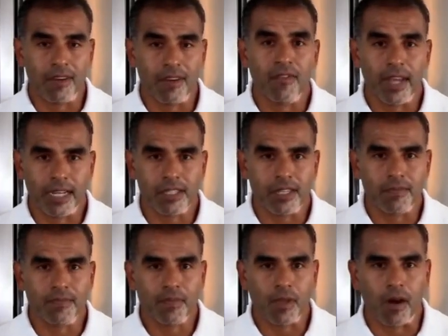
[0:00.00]
fix it.
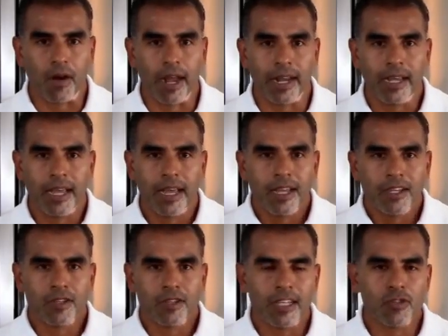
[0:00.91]
All right.
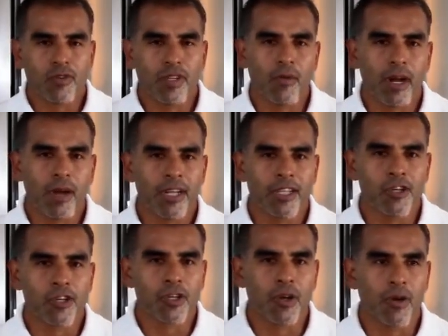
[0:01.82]
So that's really what I wanted to
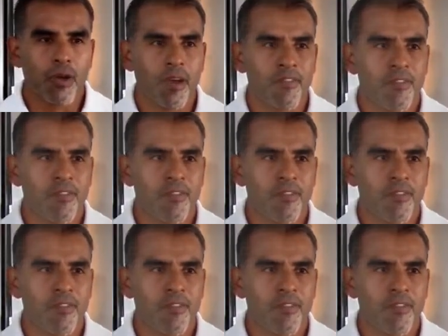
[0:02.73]
show you, my